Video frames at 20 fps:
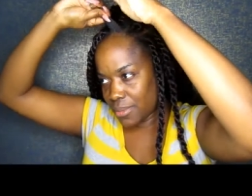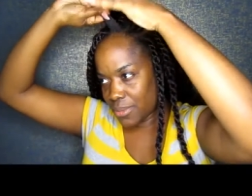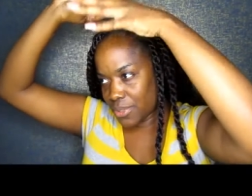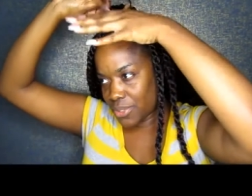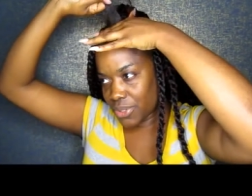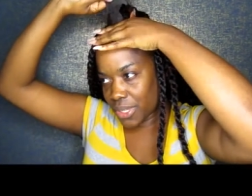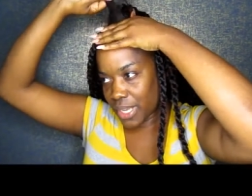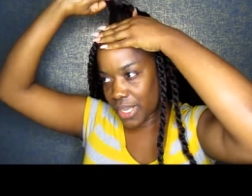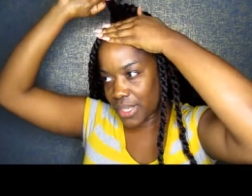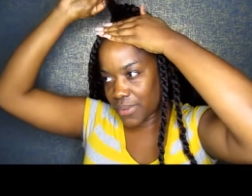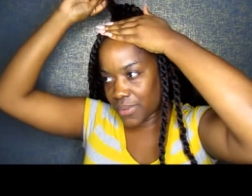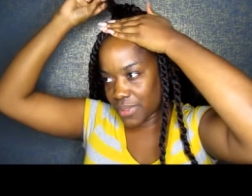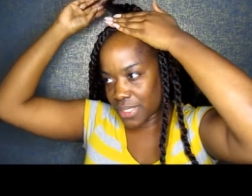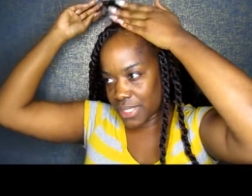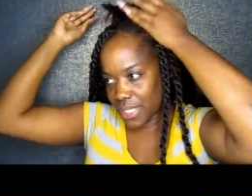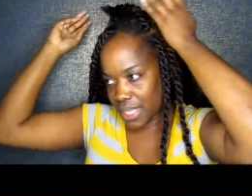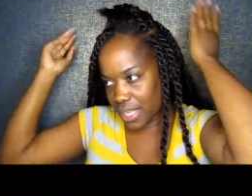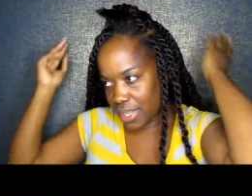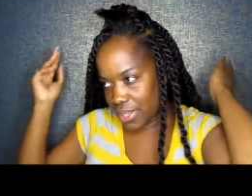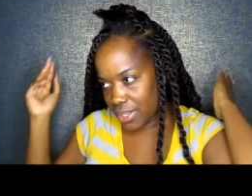You can't even
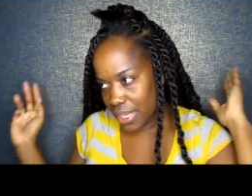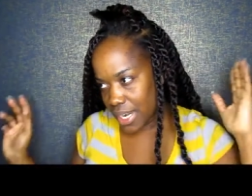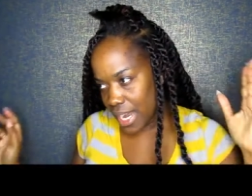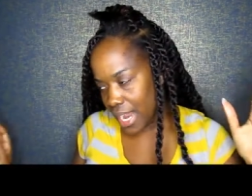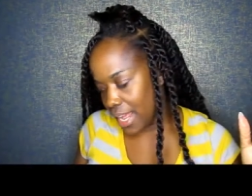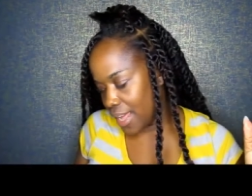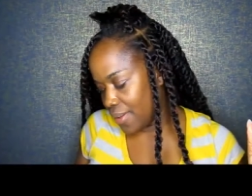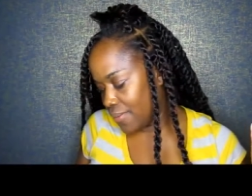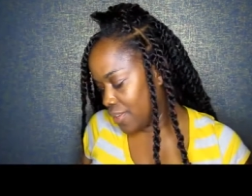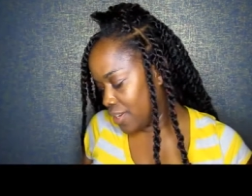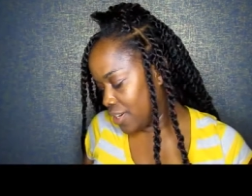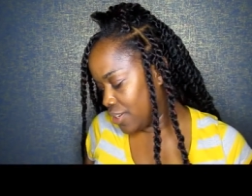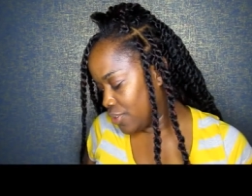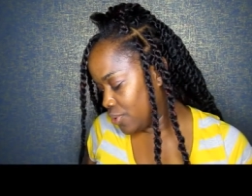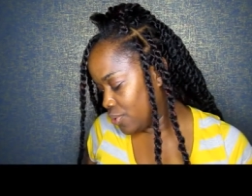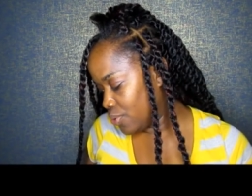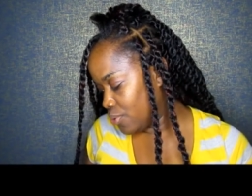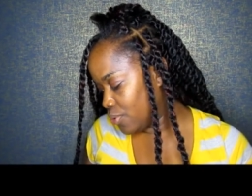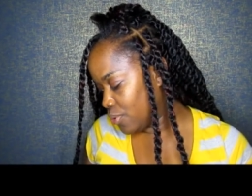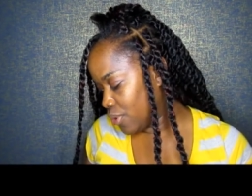tell that I have any
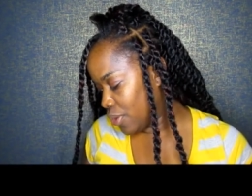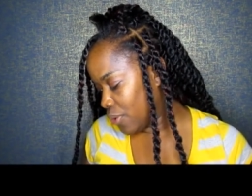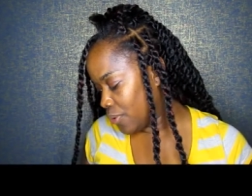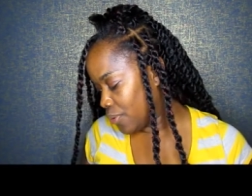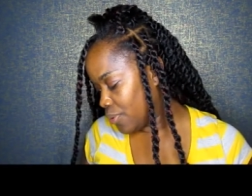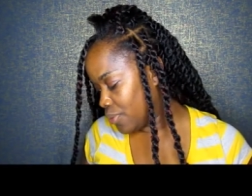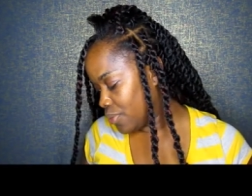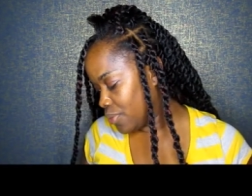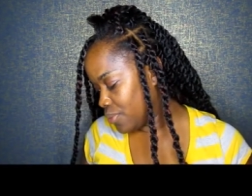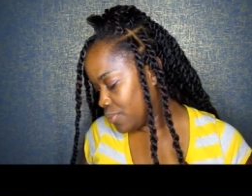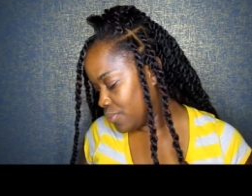new growth.